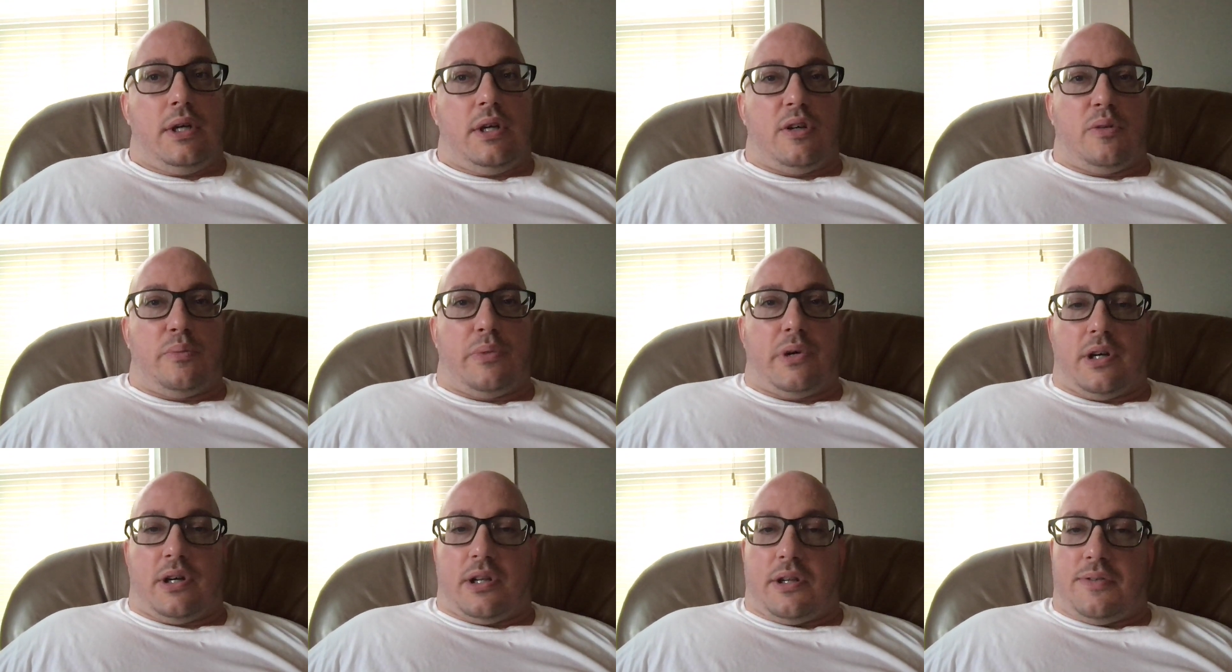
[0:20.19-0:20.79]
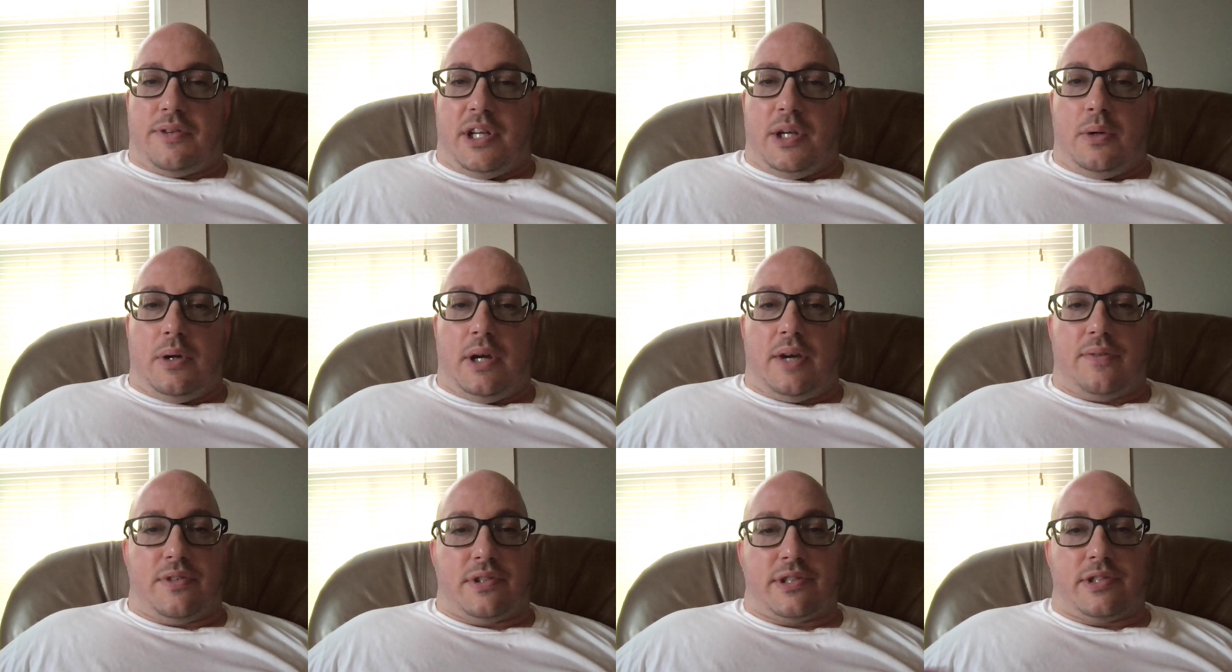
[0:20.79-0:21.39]
But if you
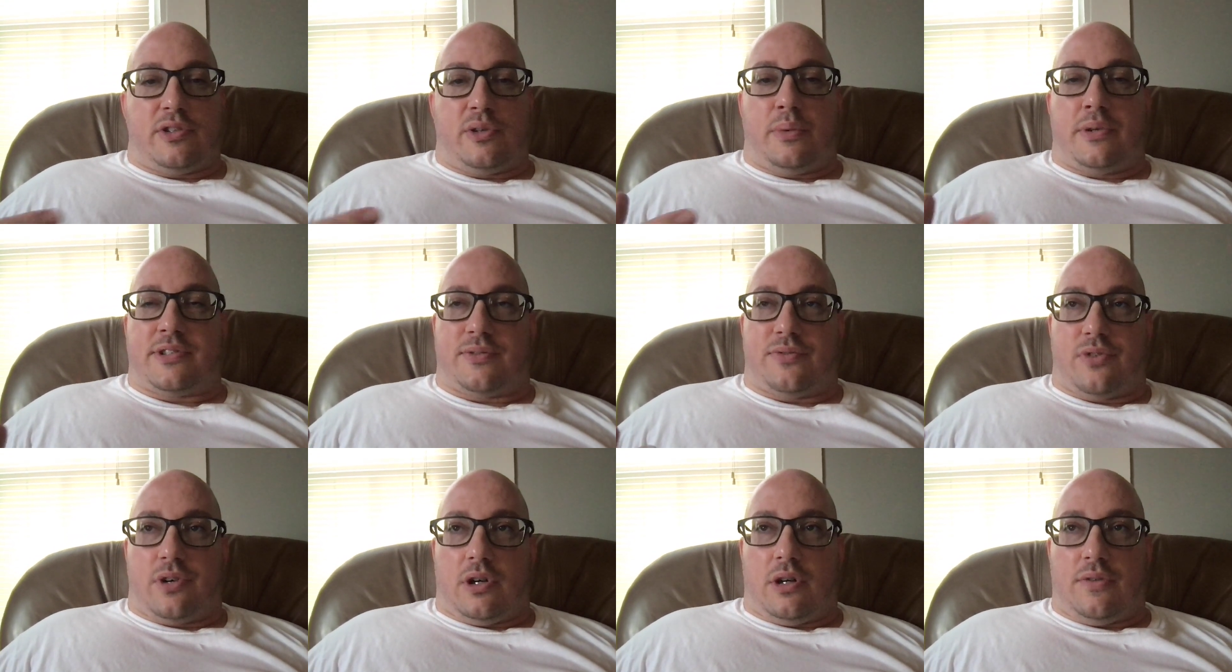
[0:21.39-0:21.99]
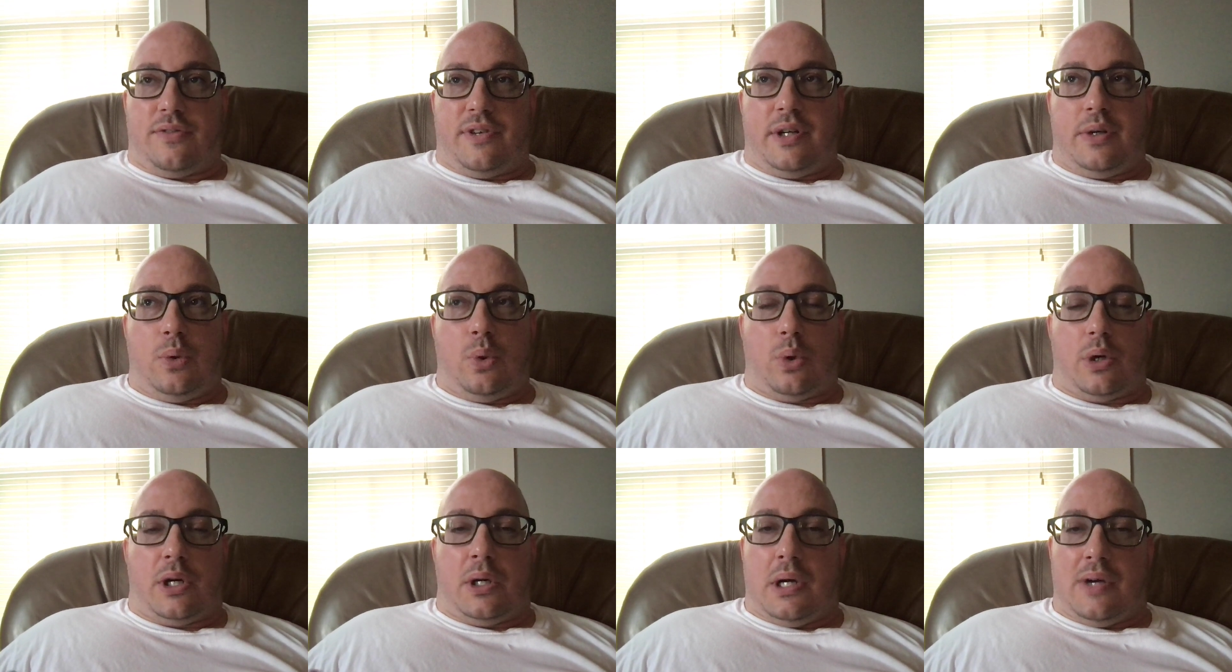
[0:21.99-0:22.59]
have the syllabus in front of you
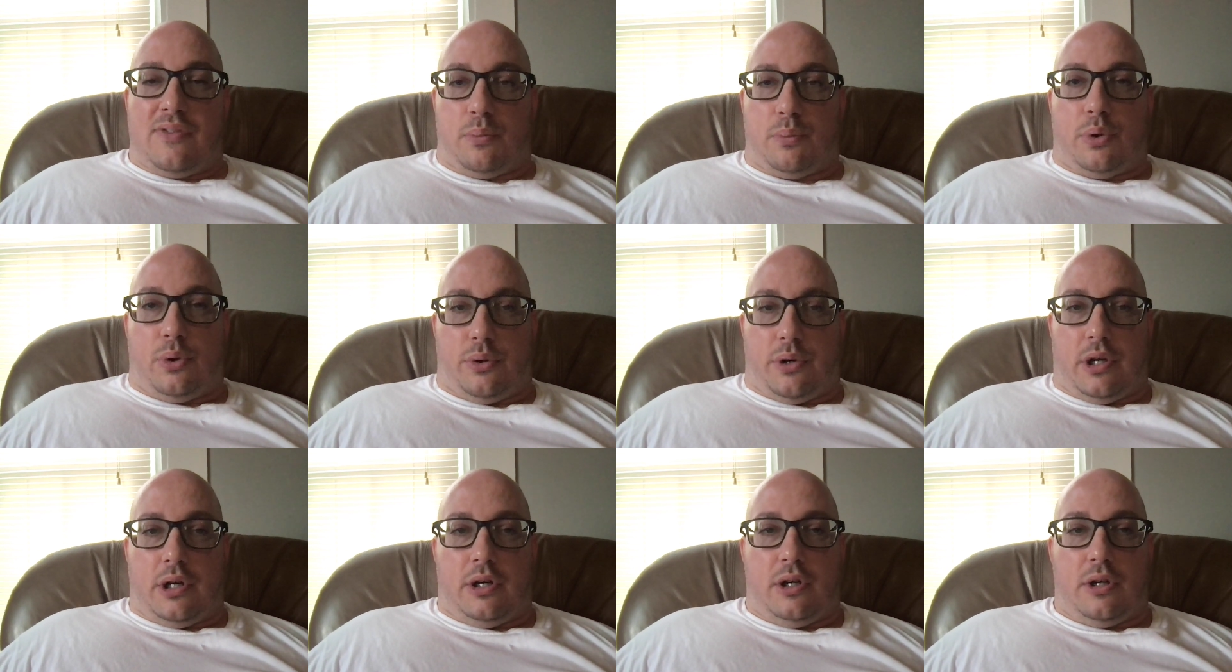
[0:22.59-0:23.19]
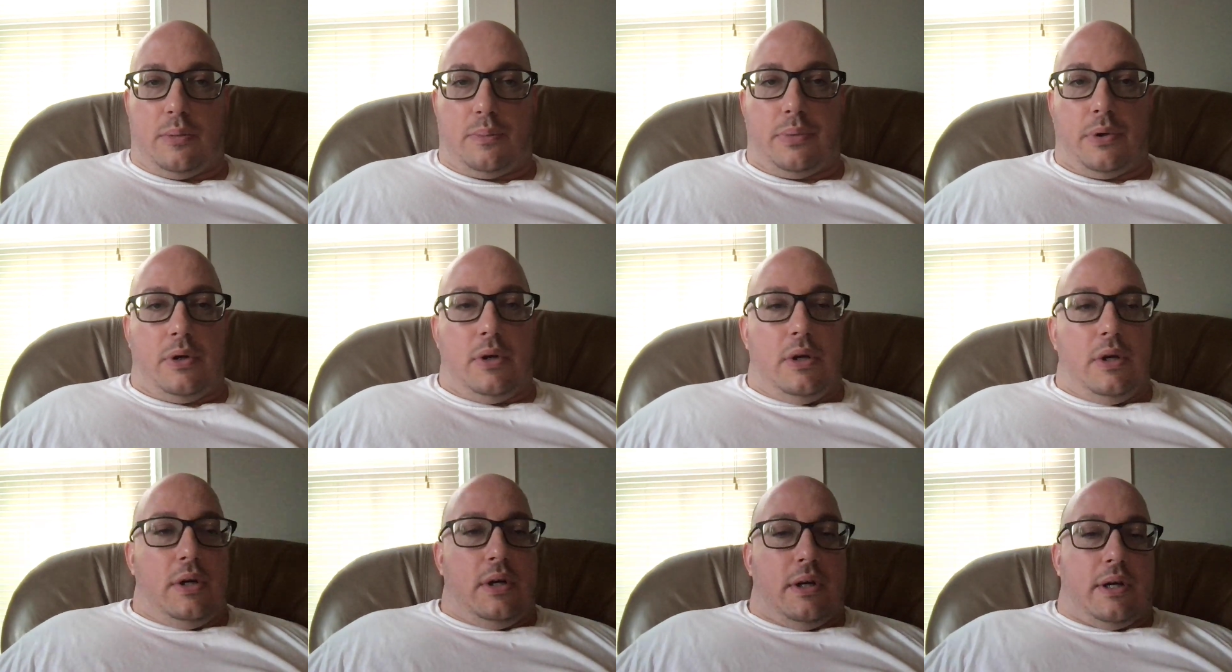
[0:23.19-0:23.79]
or you have it pulled up,
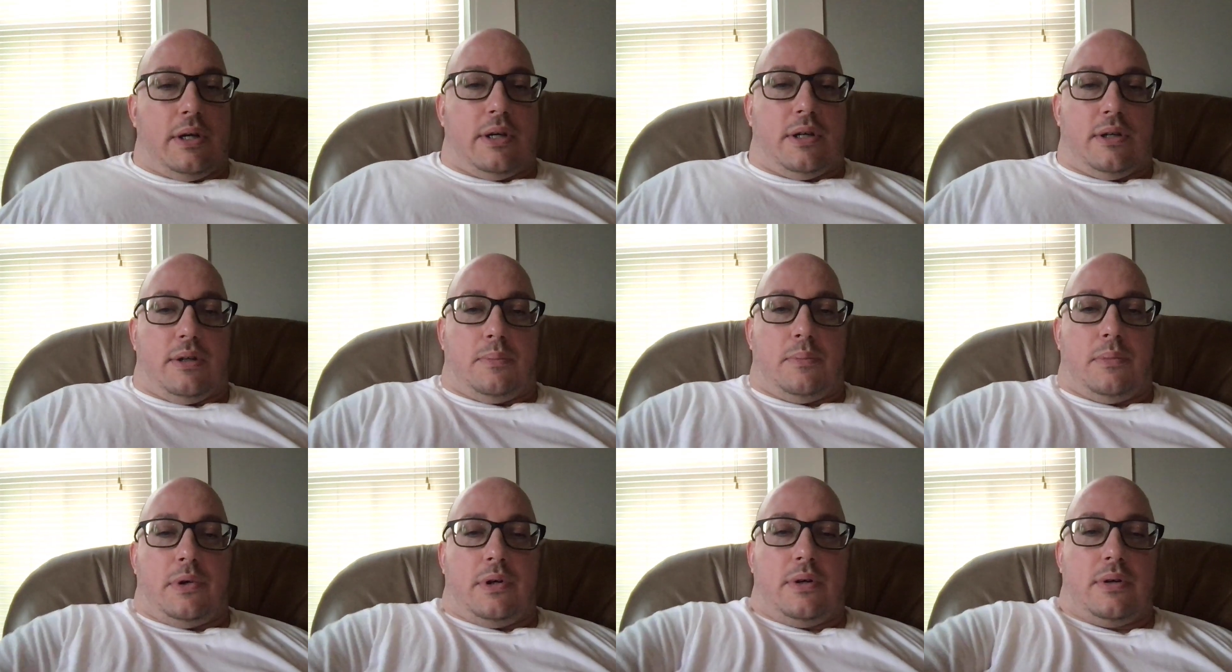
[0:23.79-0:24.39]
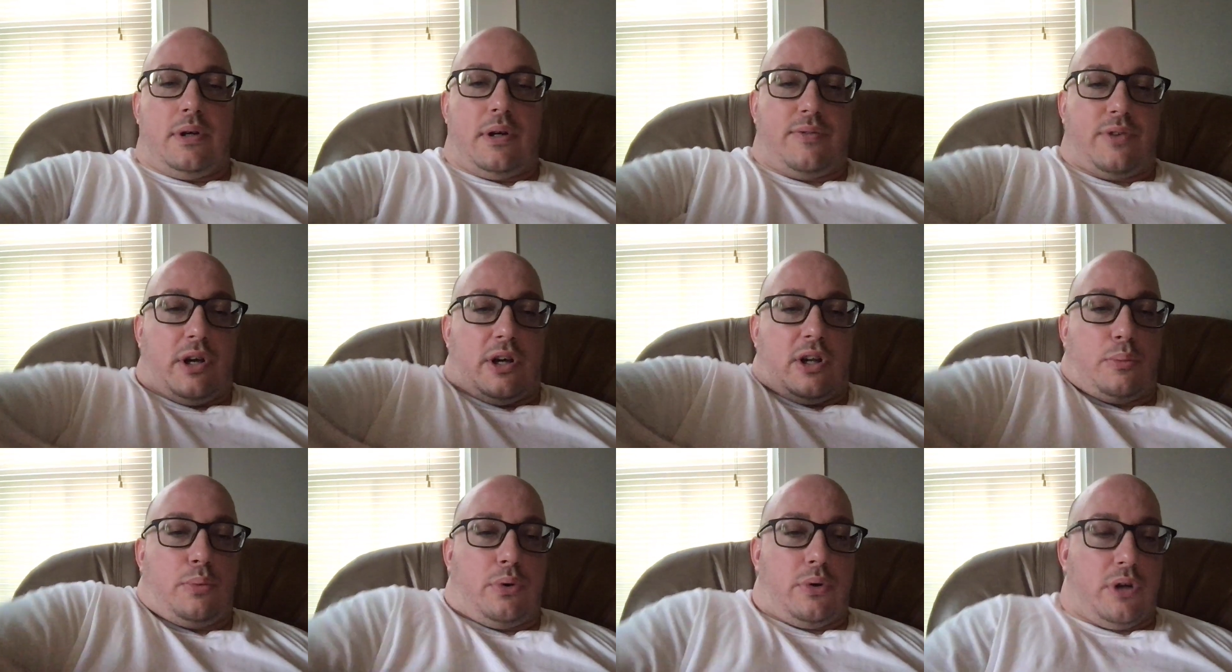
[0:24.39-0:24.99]
I've got
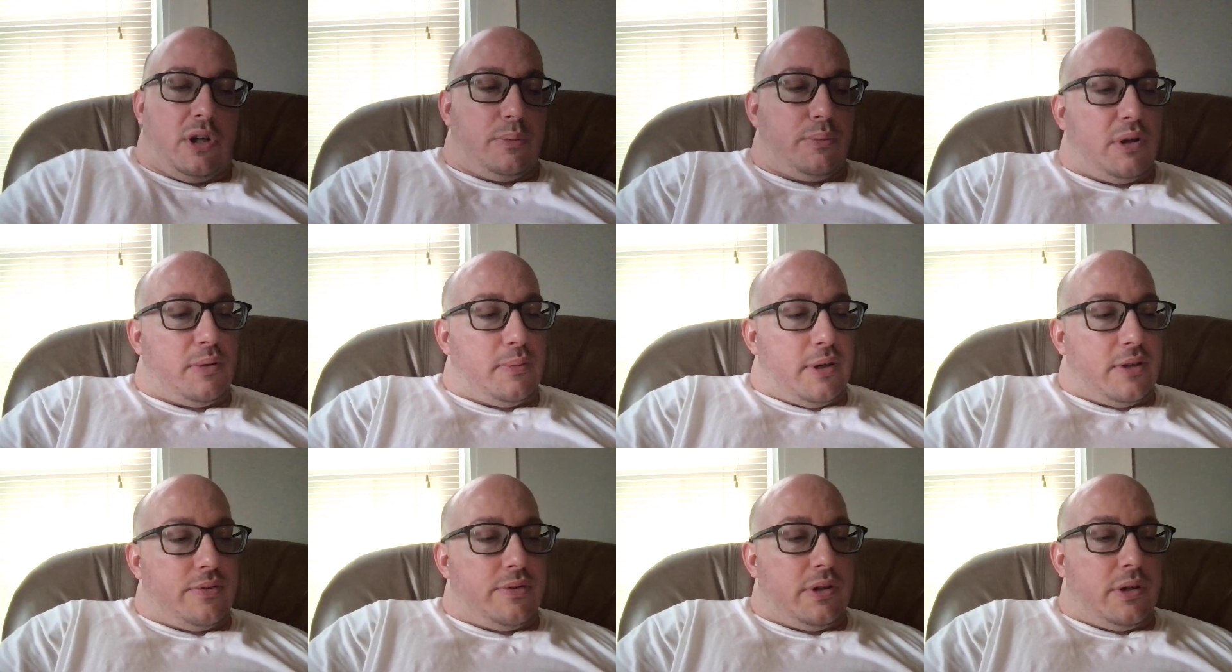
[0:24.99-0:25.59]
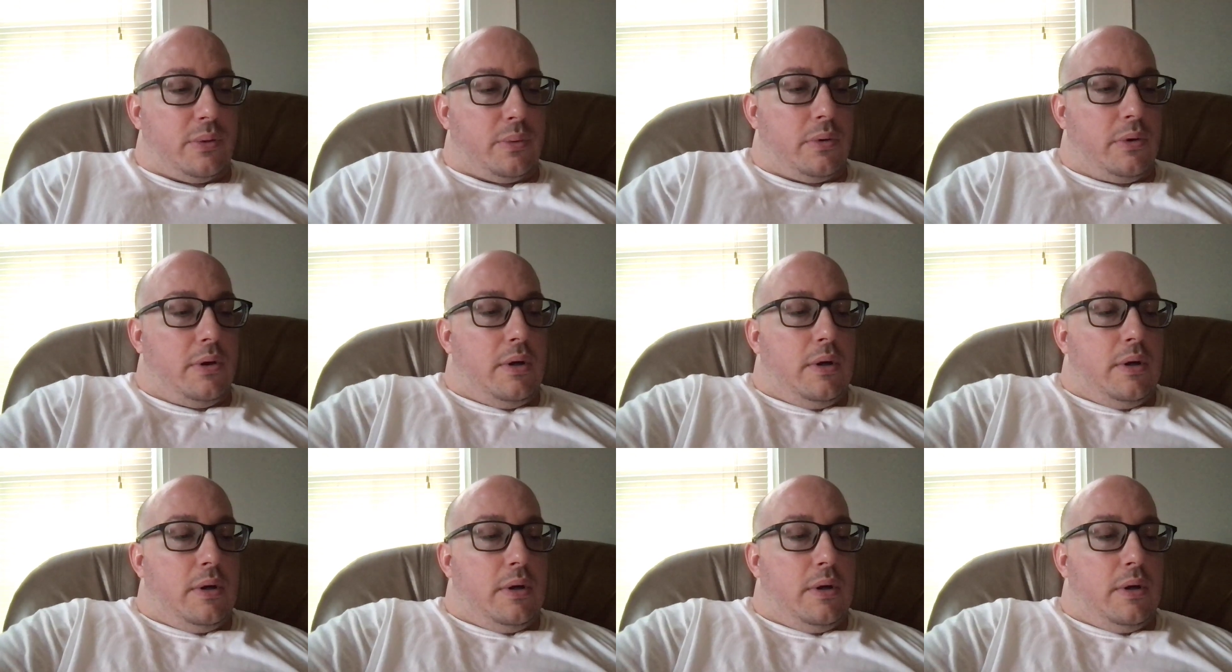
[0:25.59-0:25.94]
it pulled up on my phone.